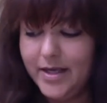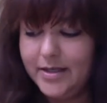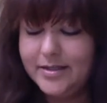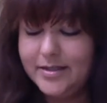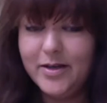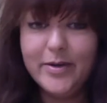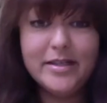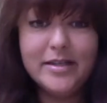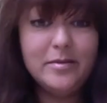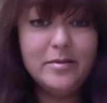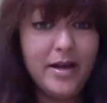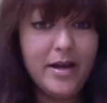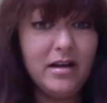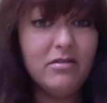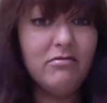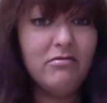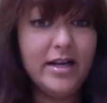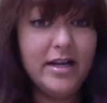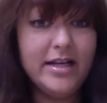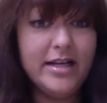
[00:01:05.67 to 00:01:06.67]
So it's been
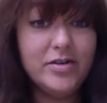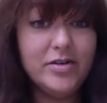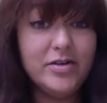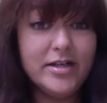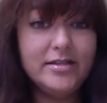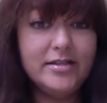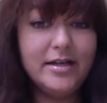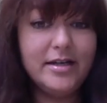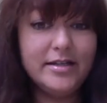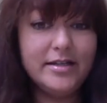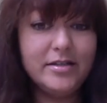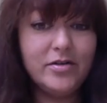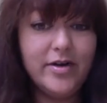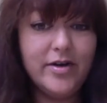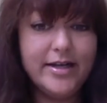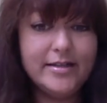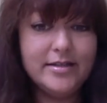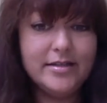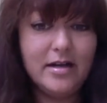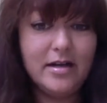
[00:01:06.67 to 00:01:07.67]
really interesting, and it's
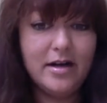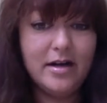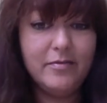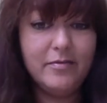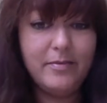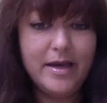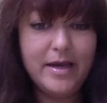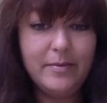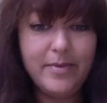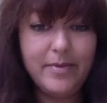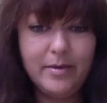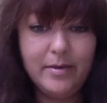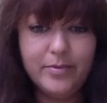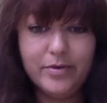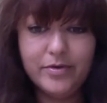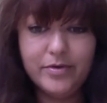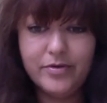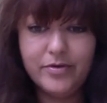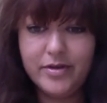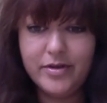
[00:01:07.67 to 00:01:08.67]
great to kind of meet
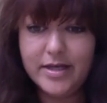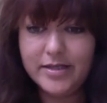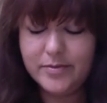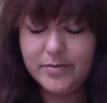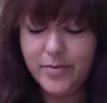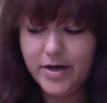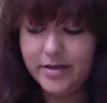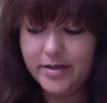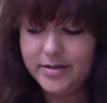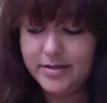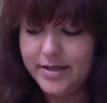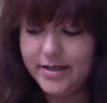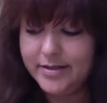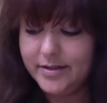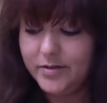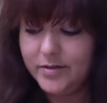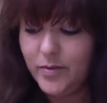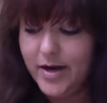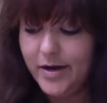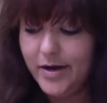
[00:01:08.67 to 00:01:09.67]
people through this process
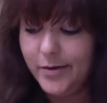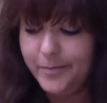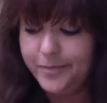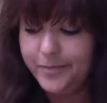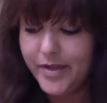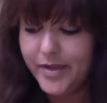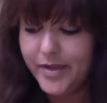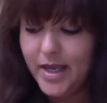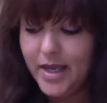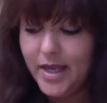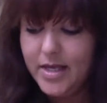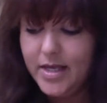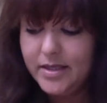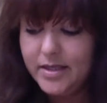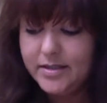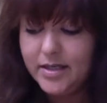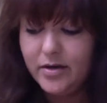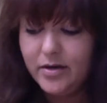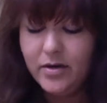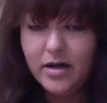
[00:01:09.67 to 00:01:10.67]
as well.
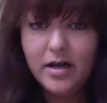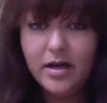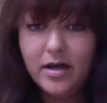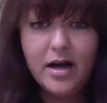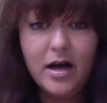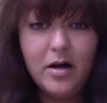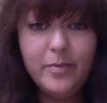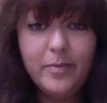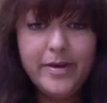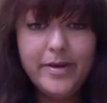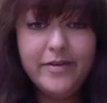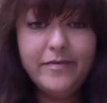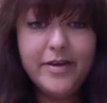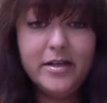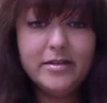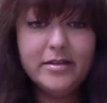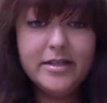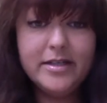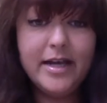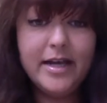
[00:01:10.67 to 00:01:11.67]
So I'll be
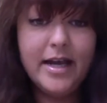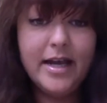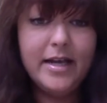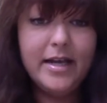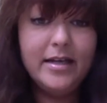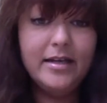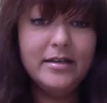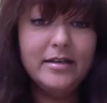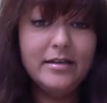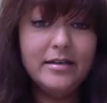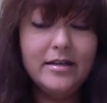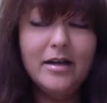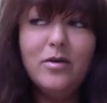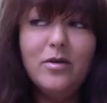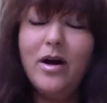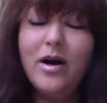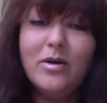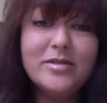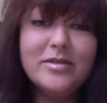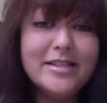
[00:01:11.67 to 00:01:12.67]
fielding any,
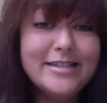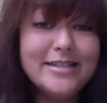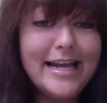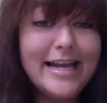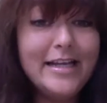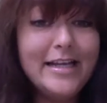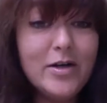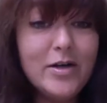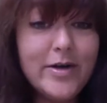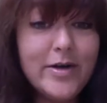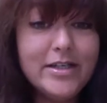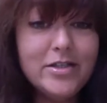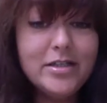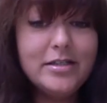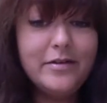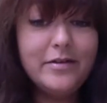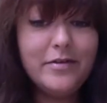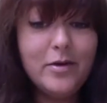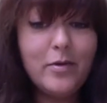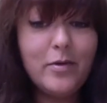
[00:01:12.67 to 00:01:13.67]
well, I was going to say any
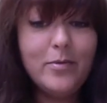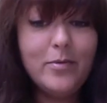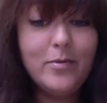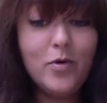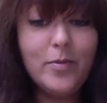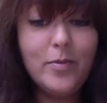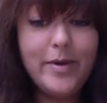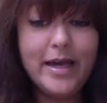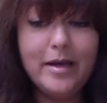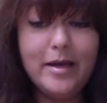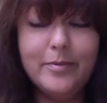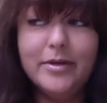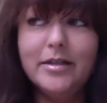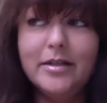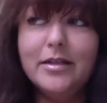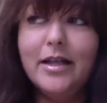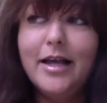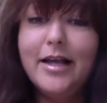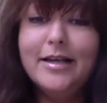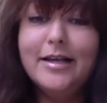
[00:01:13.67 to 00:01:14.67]
questions if there were more
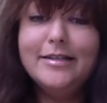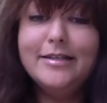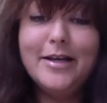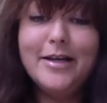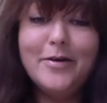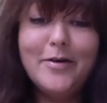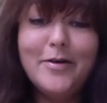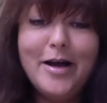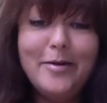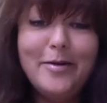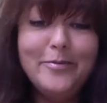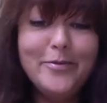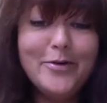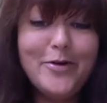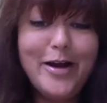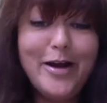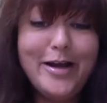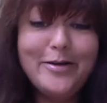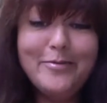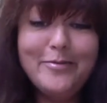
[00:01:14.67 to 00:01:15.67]
people. So
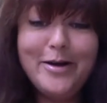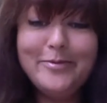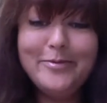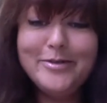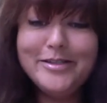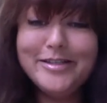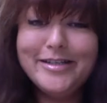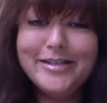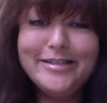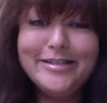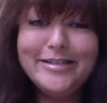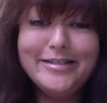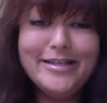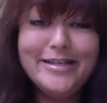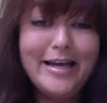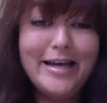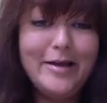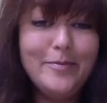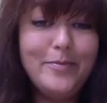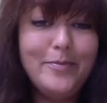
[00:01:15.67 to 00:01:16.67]
Graham, I'm just going to
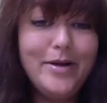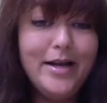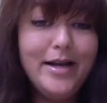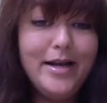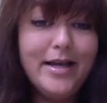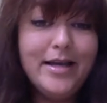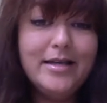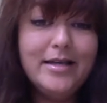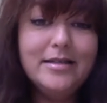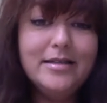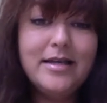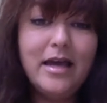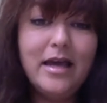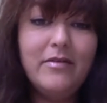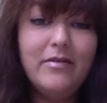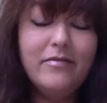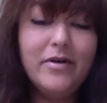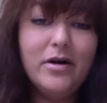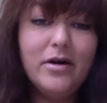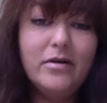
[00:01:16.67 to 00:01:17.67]
say please get
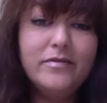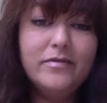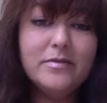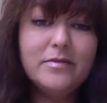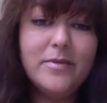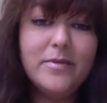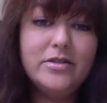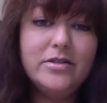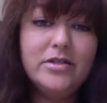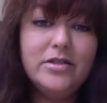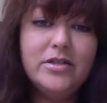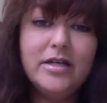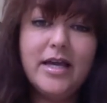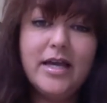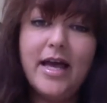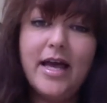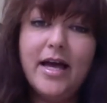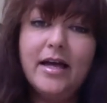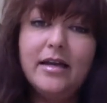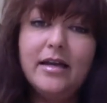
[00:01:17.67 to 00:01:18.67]
involved as much as you
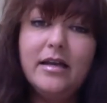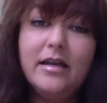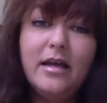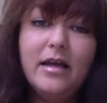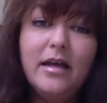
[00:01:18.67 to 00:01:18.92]
can.